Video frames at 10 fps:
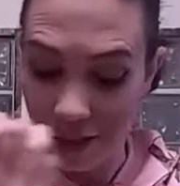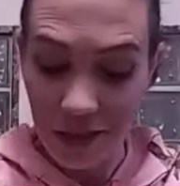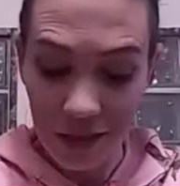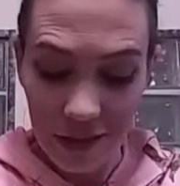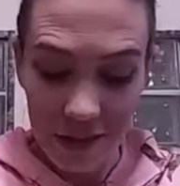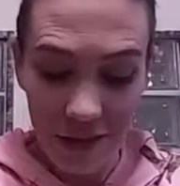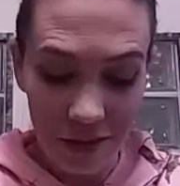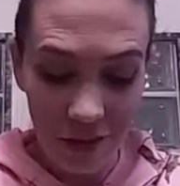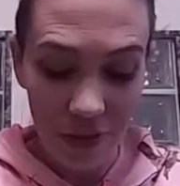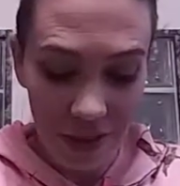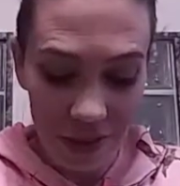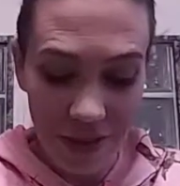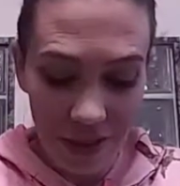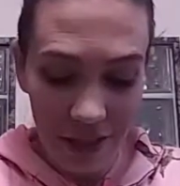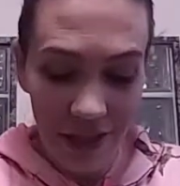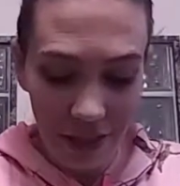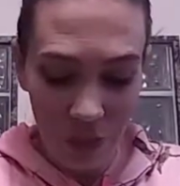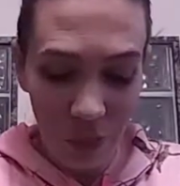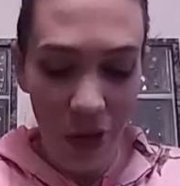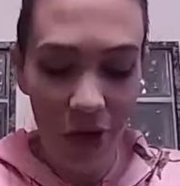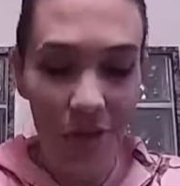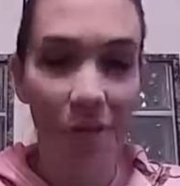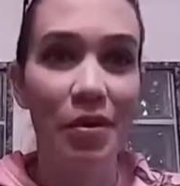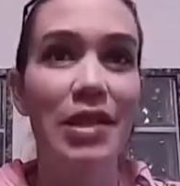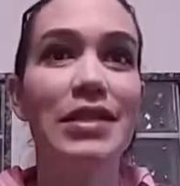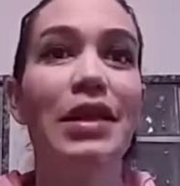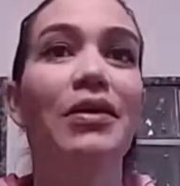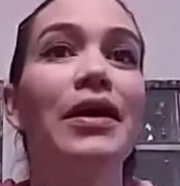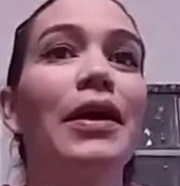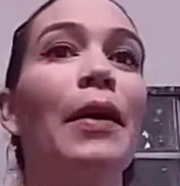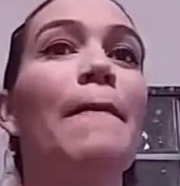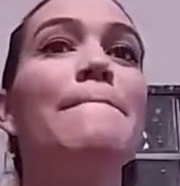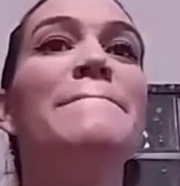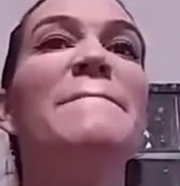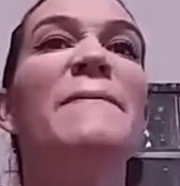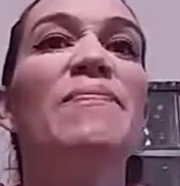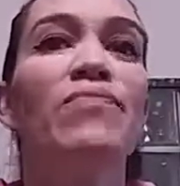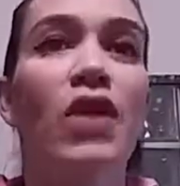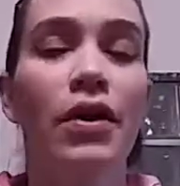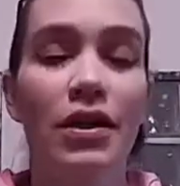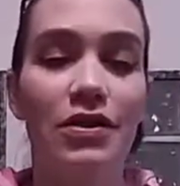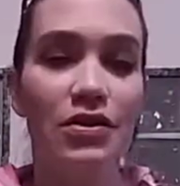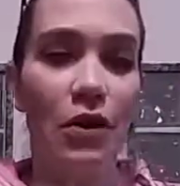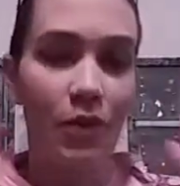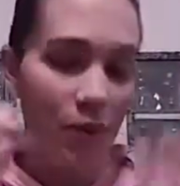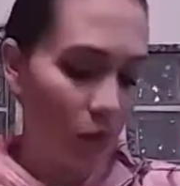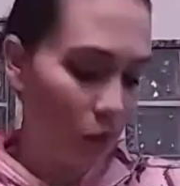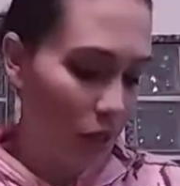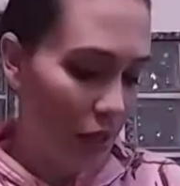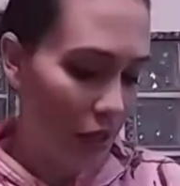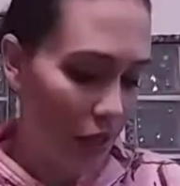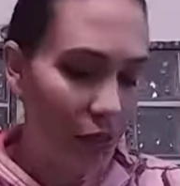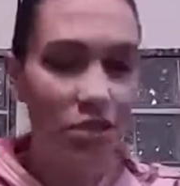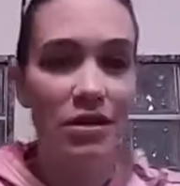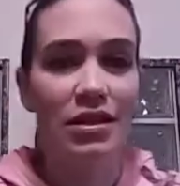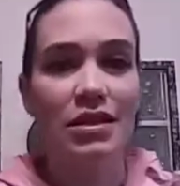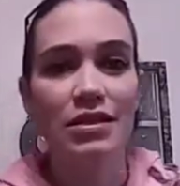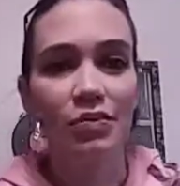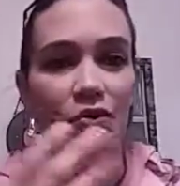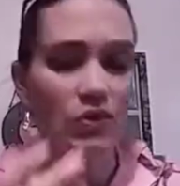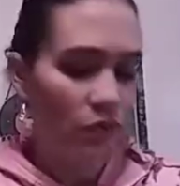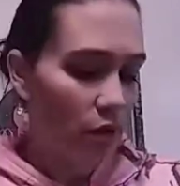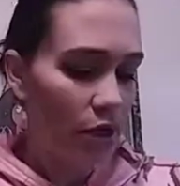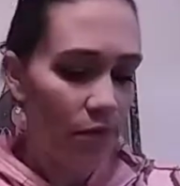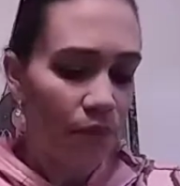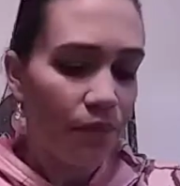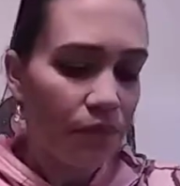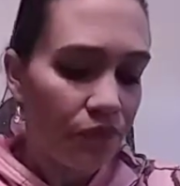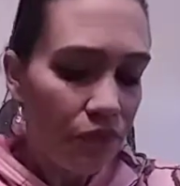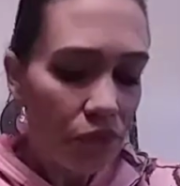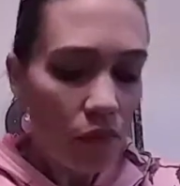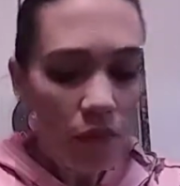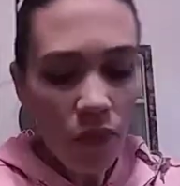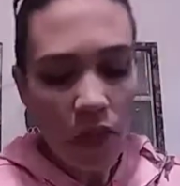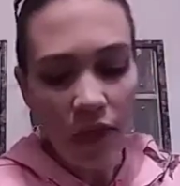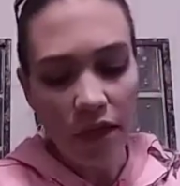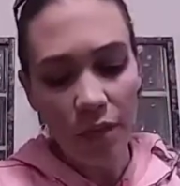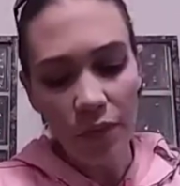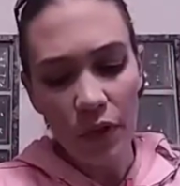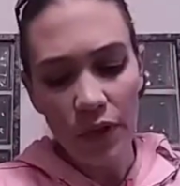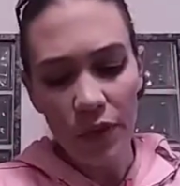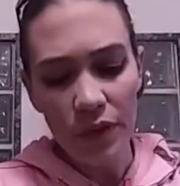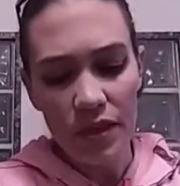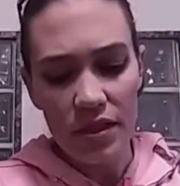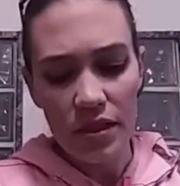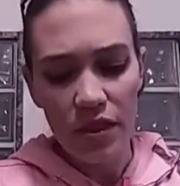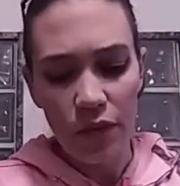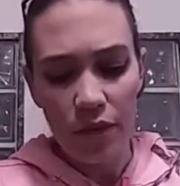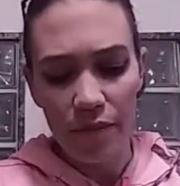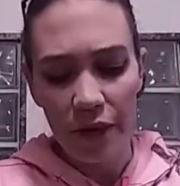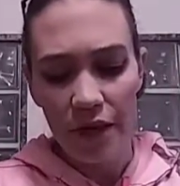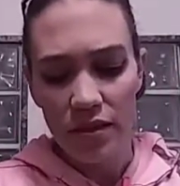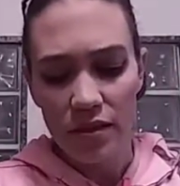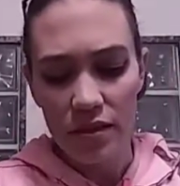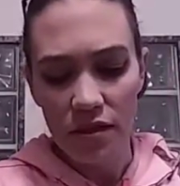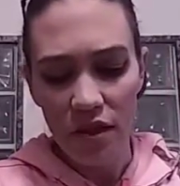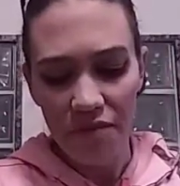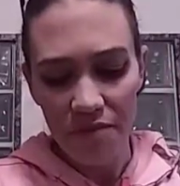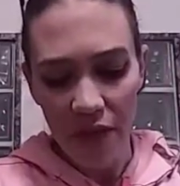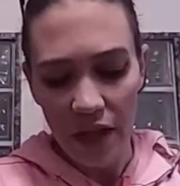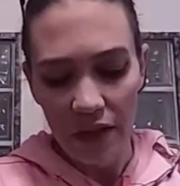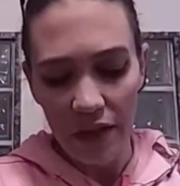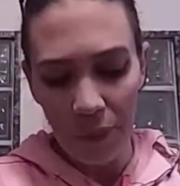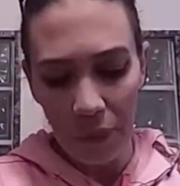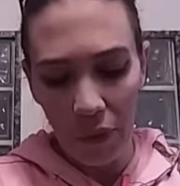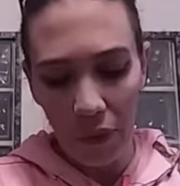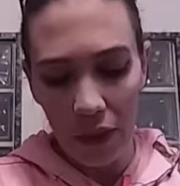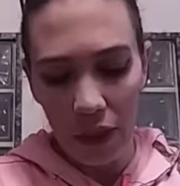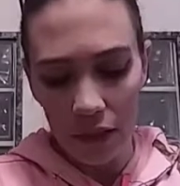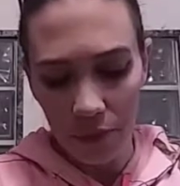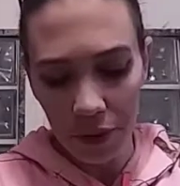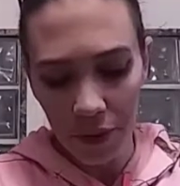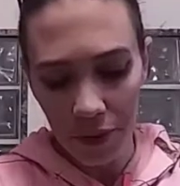that it is literally sitting at the bottom of my sink right now. Alright, so I went in with that. I just did a simple swipe. And then I'm going with this QI Best Soft Matte Lip Cream